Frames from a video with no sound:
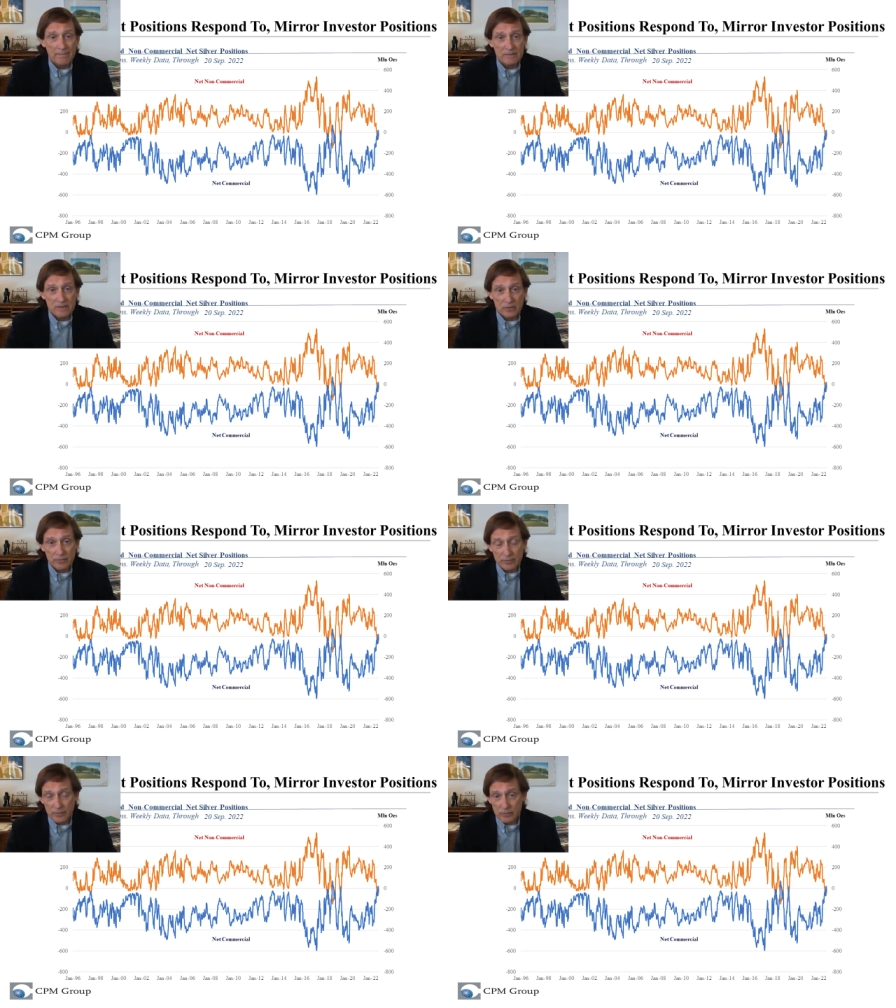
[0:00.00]

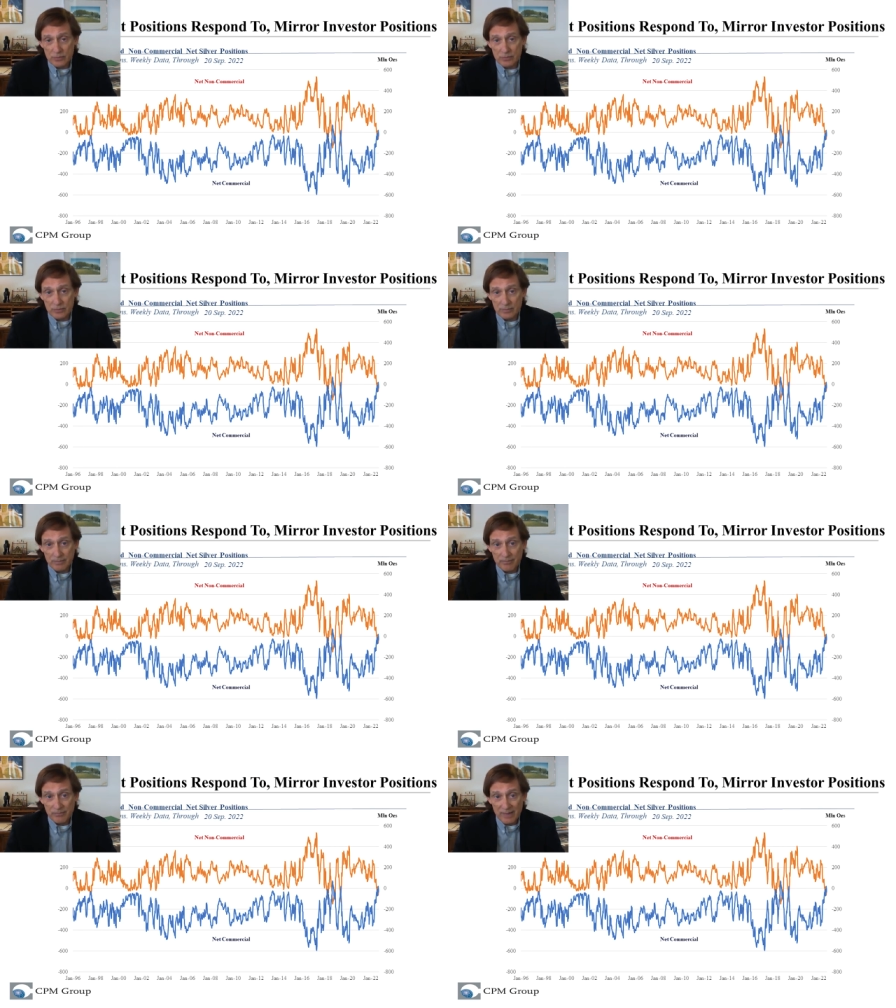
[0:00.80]
silver futures,
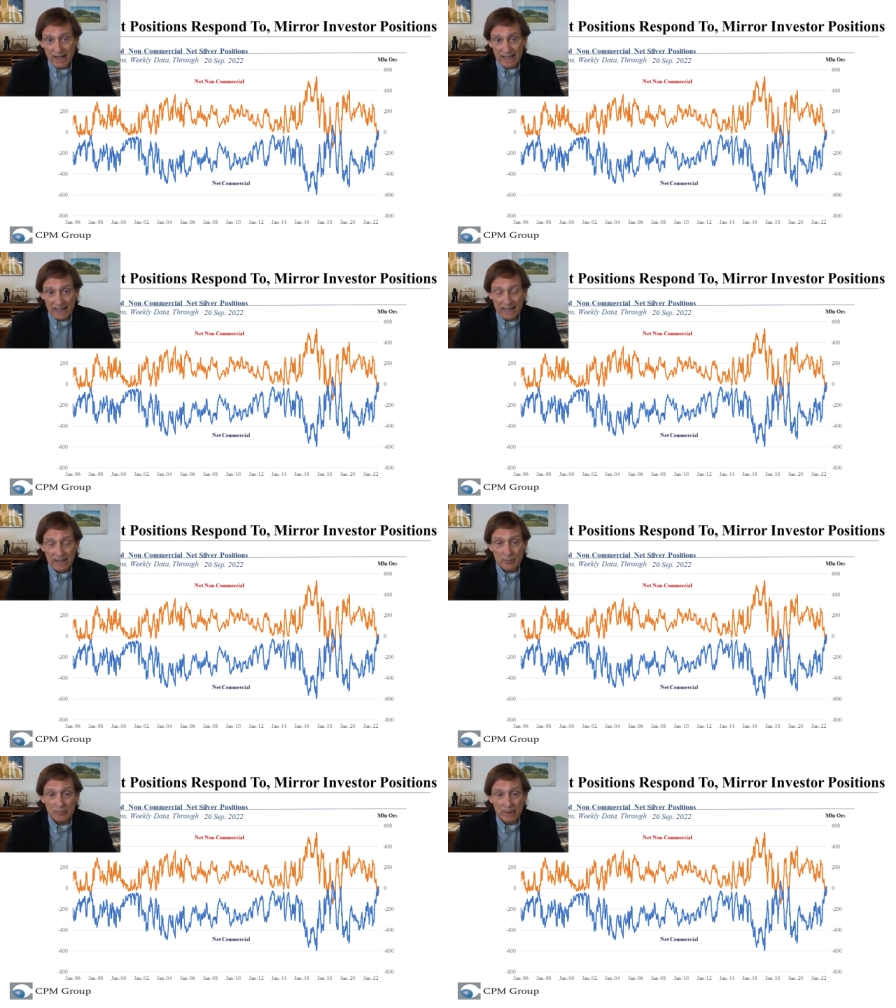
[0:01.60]
that is
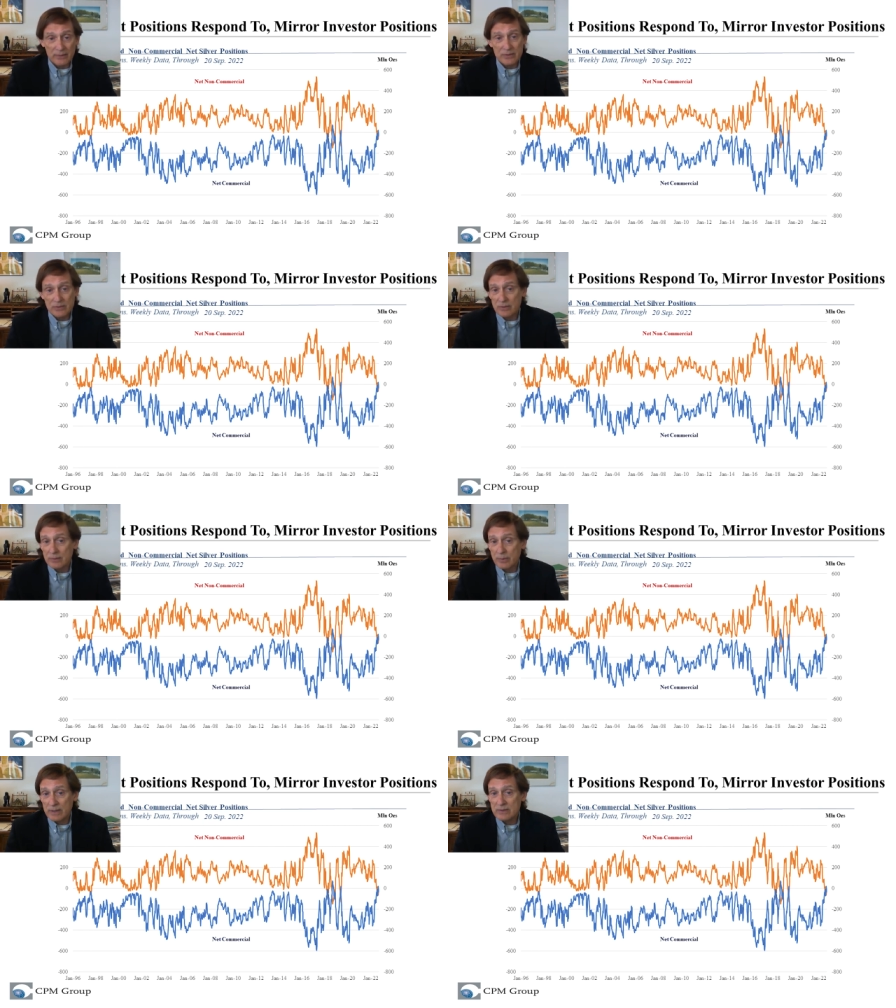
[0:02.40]
they're bearish on
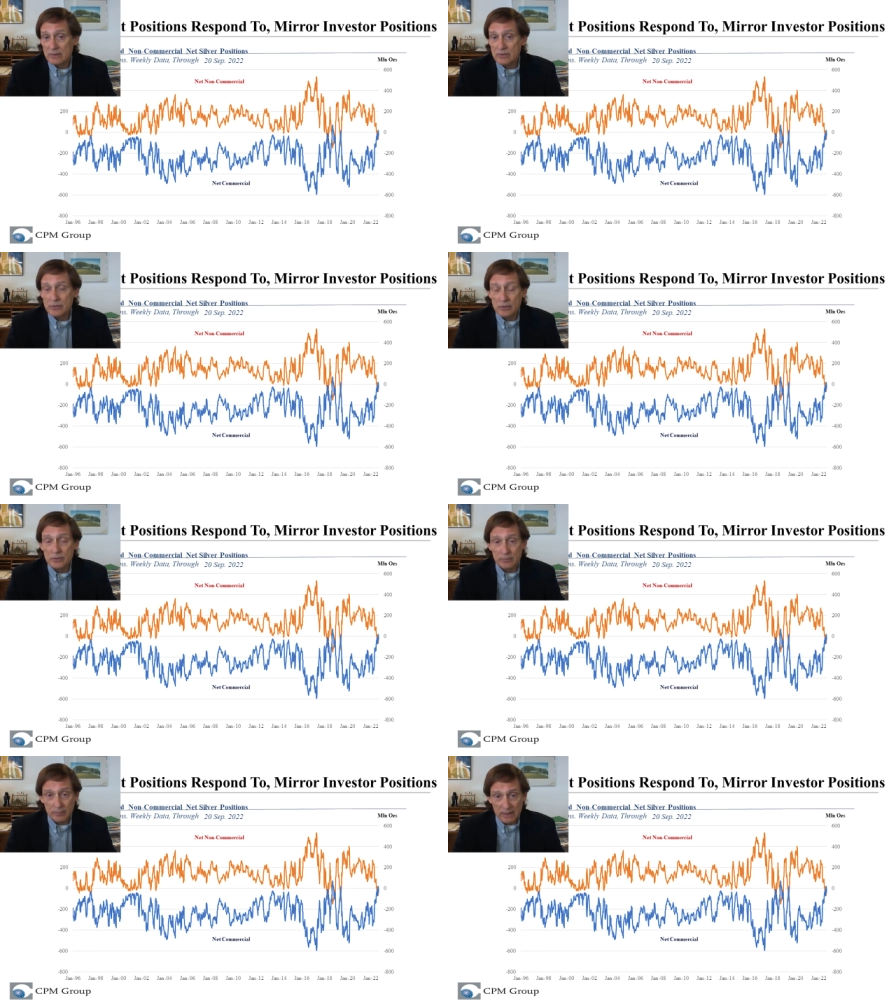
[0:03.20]
the price on a
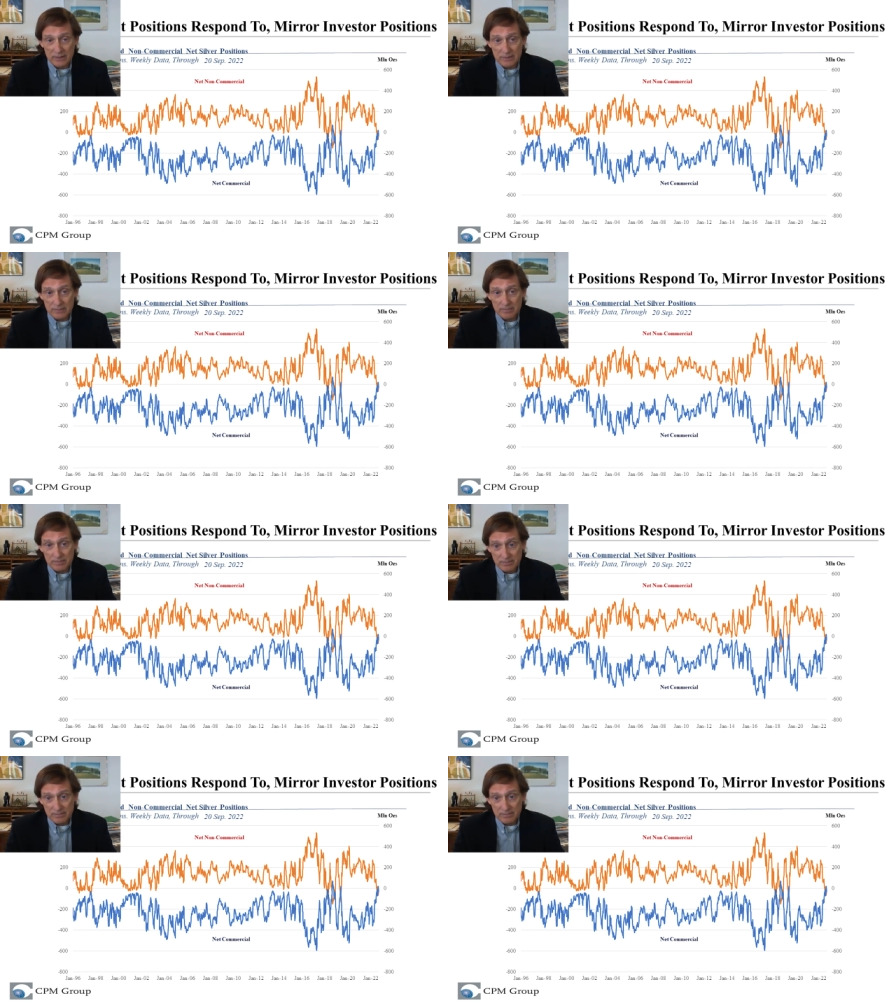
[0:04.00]
short-term basis.